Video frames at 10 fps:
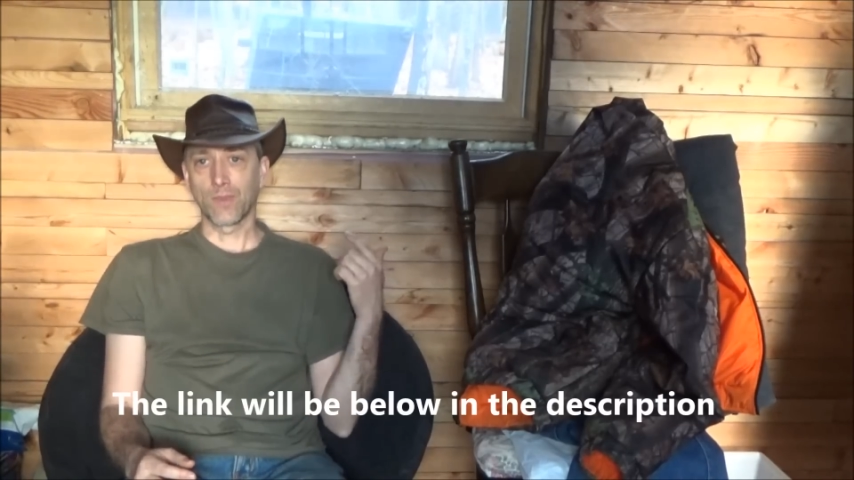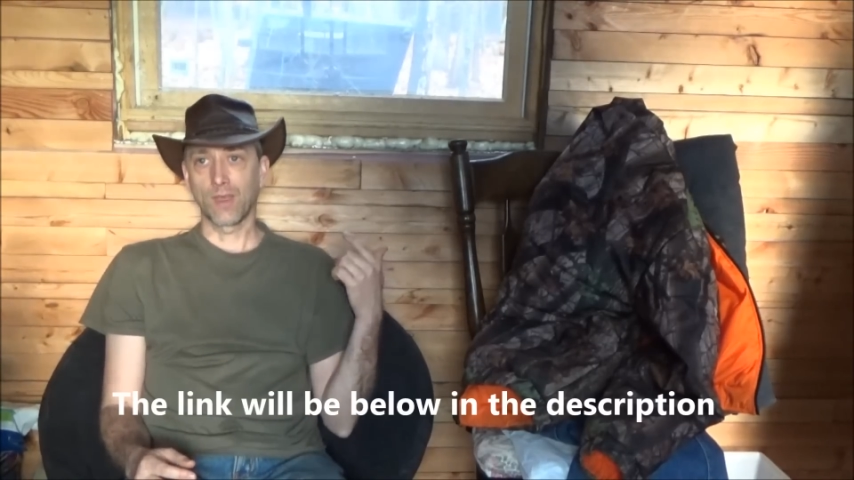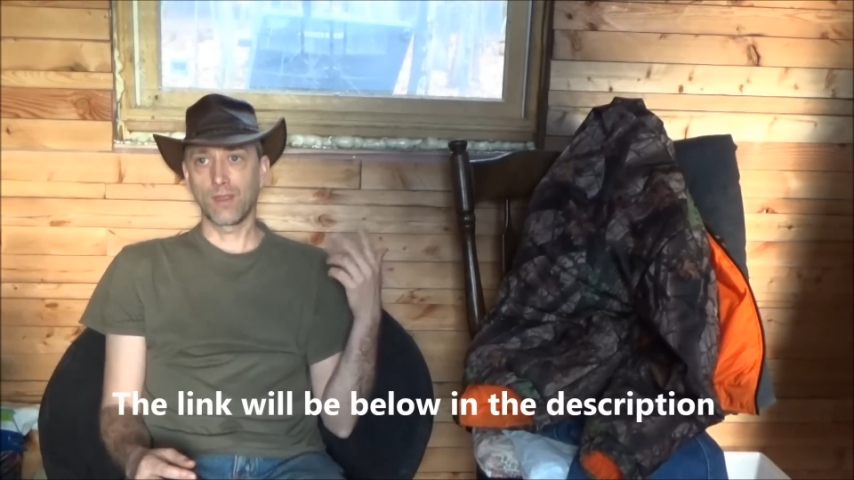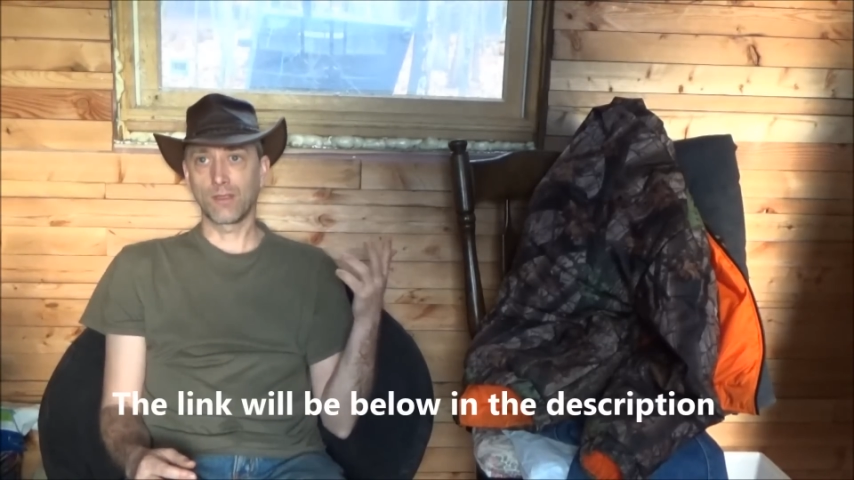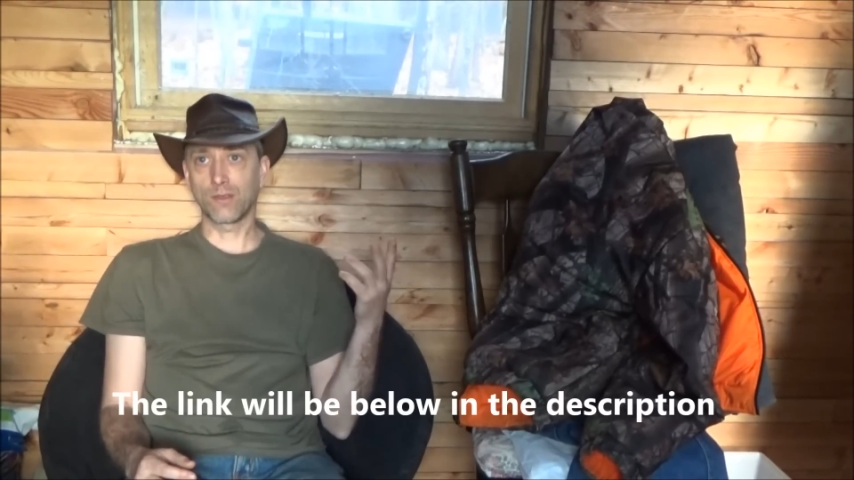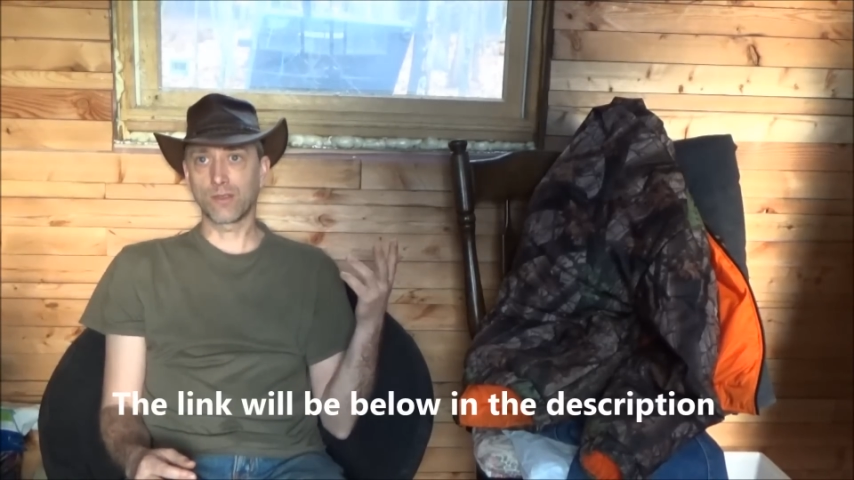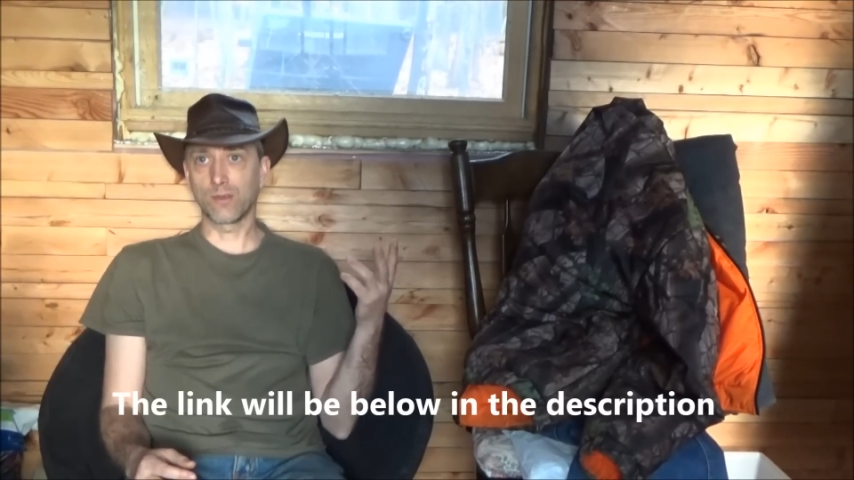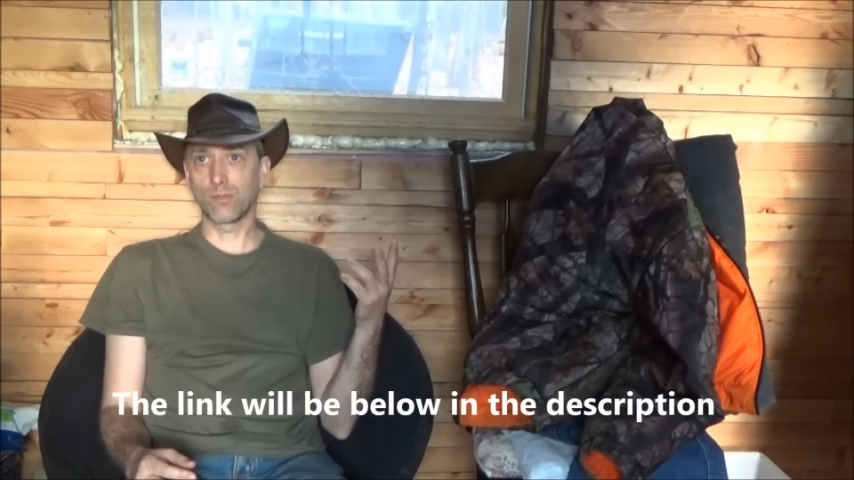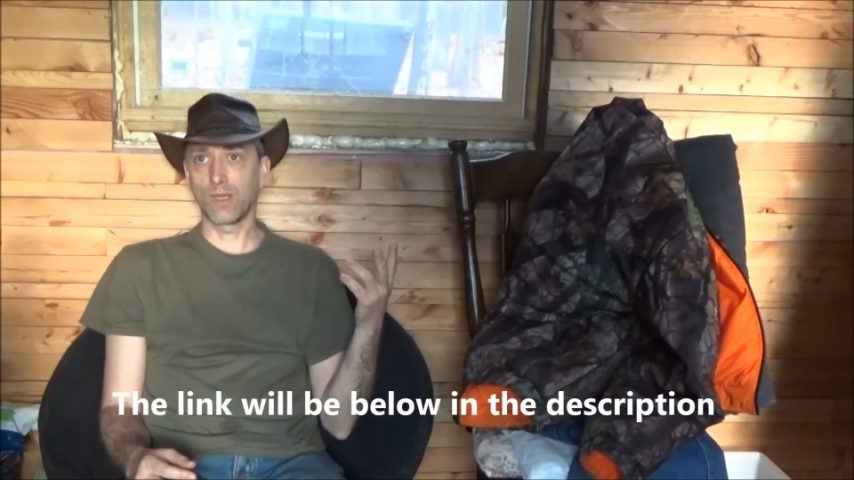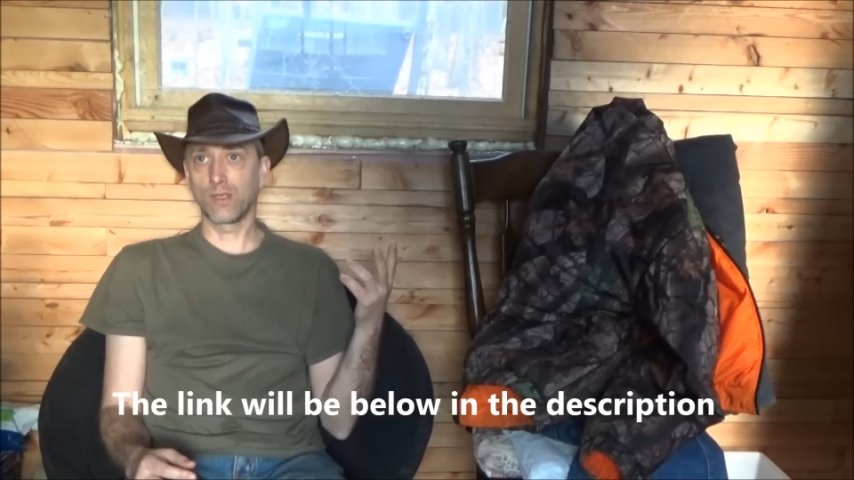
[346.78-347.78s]
I think there's
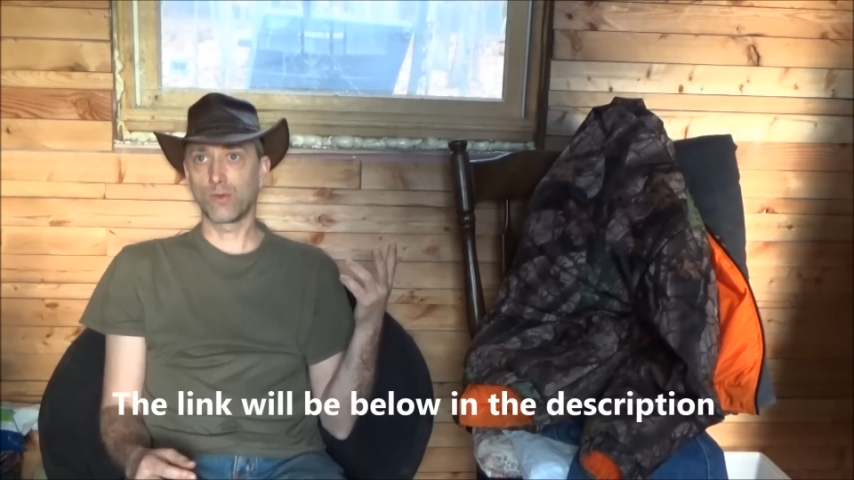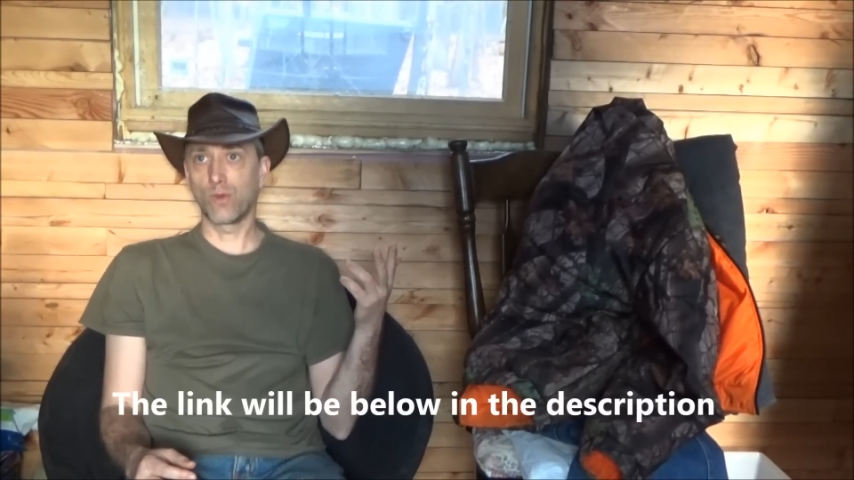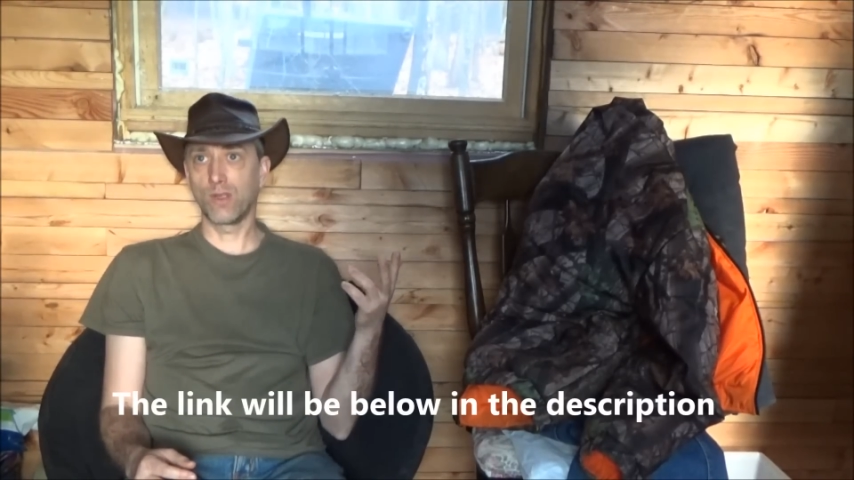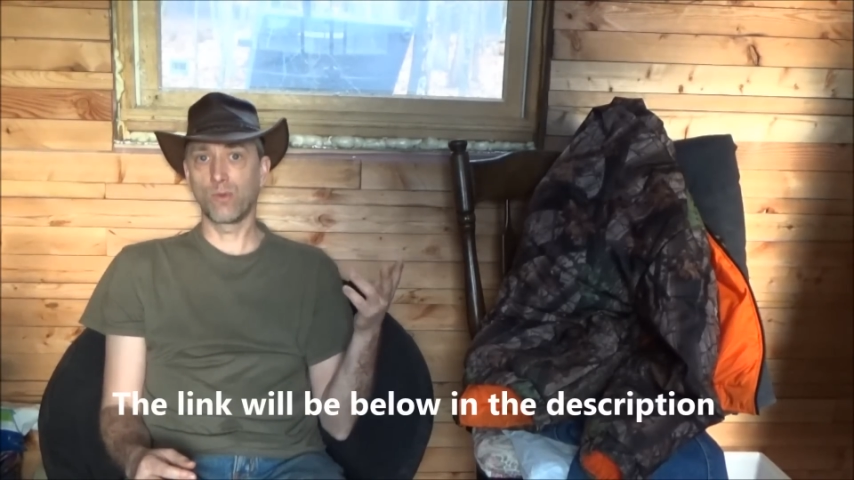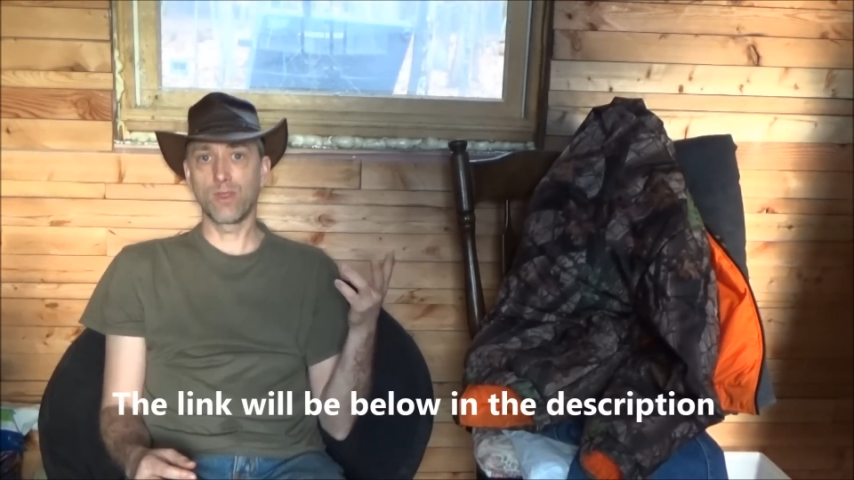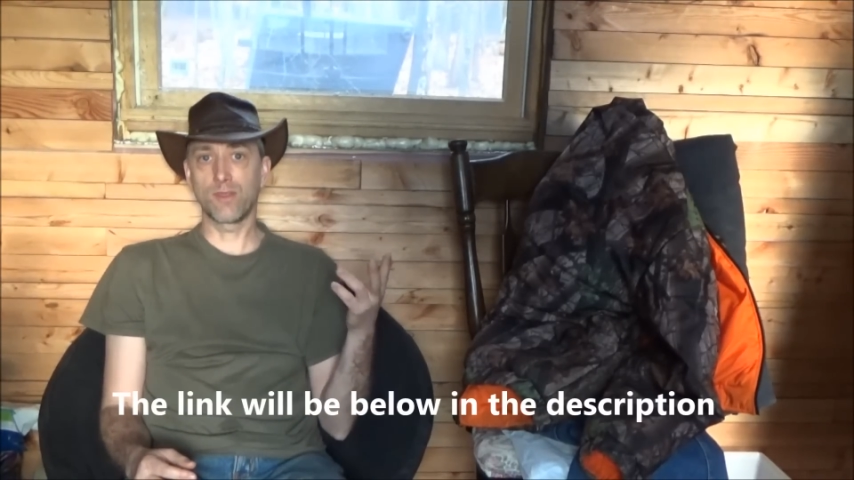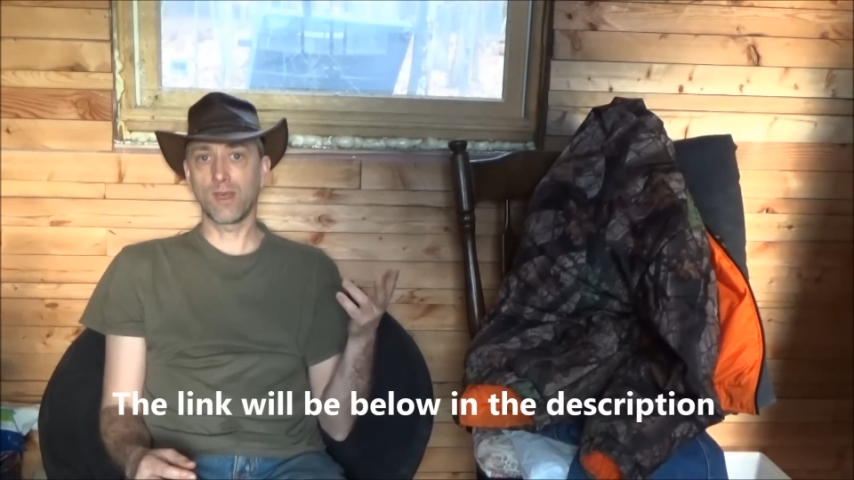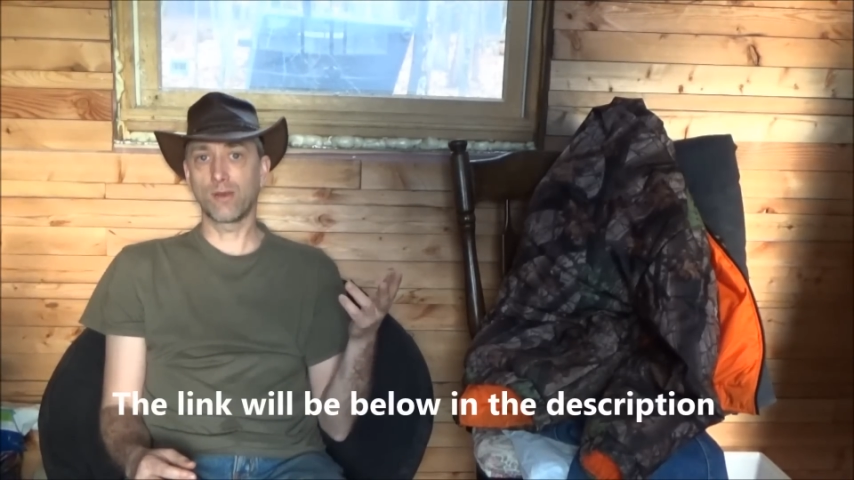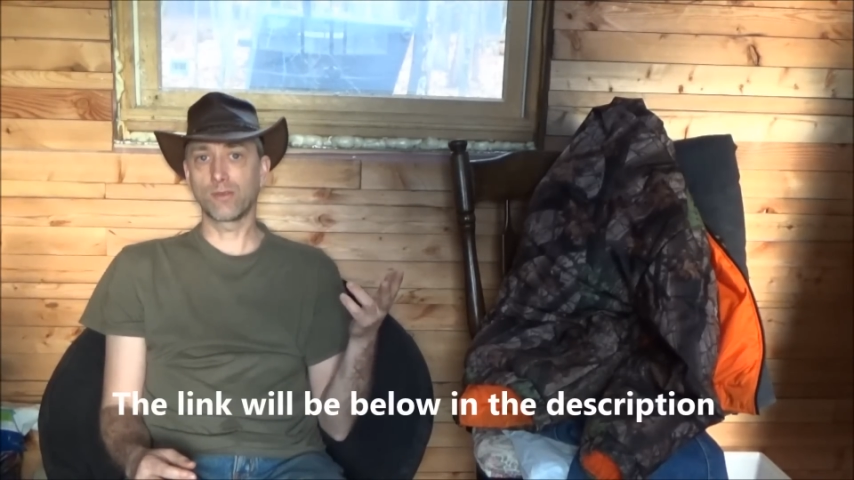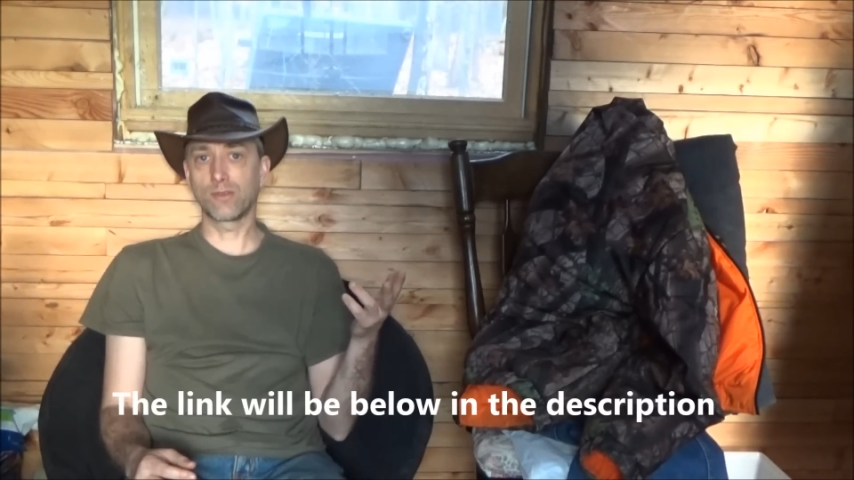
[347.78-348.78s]
something like twenty-one
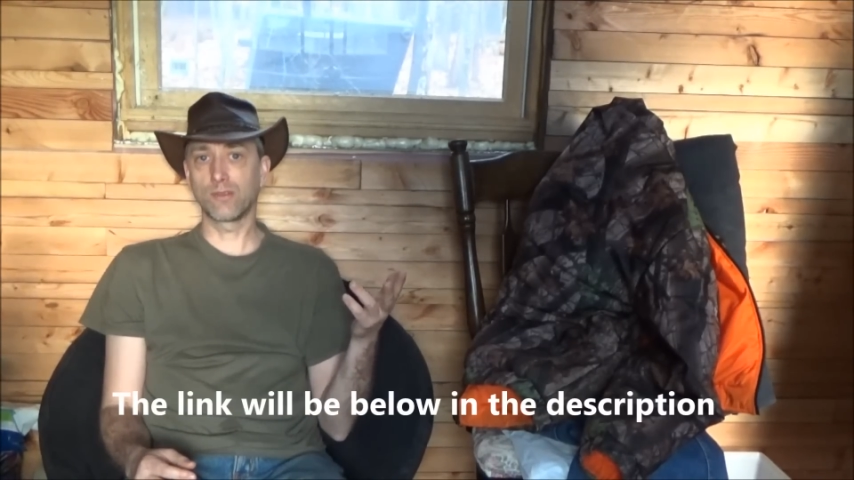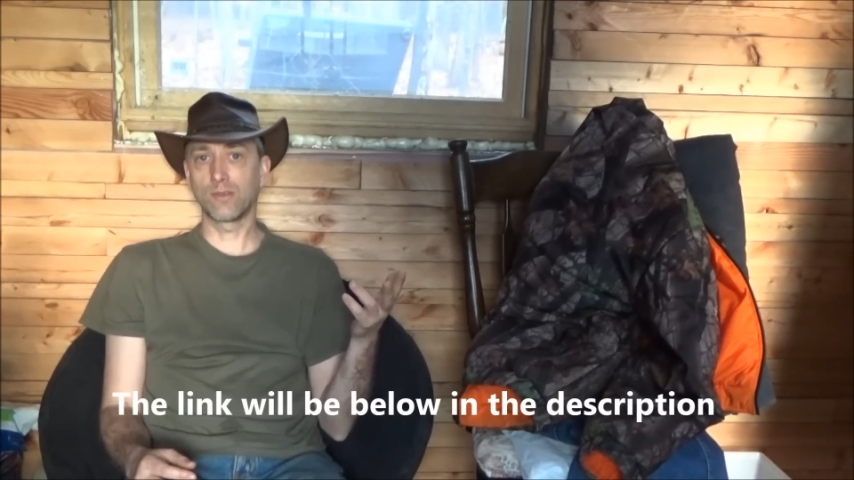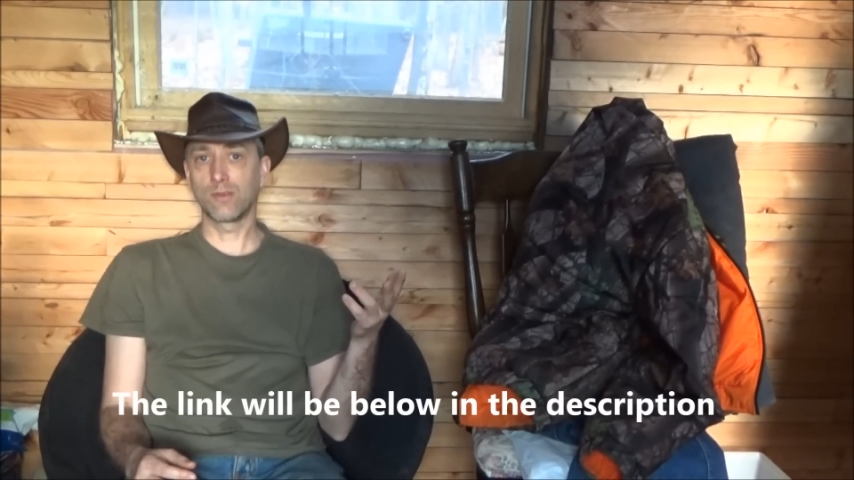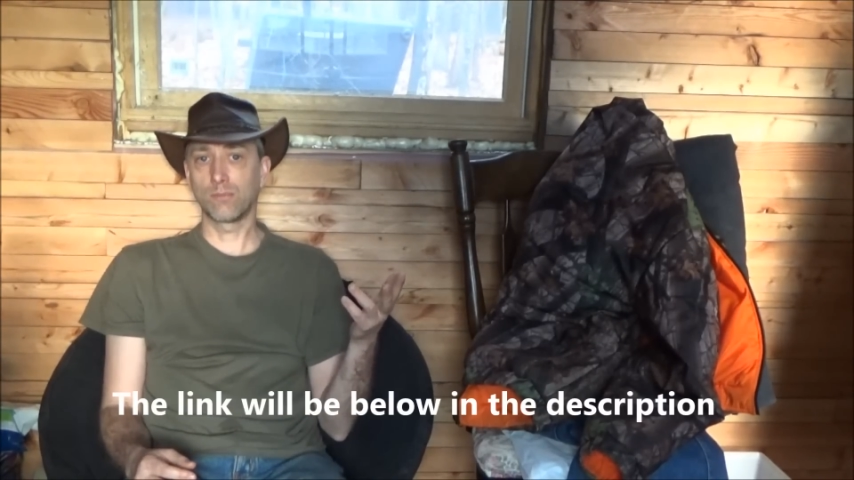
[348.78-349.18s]
thousand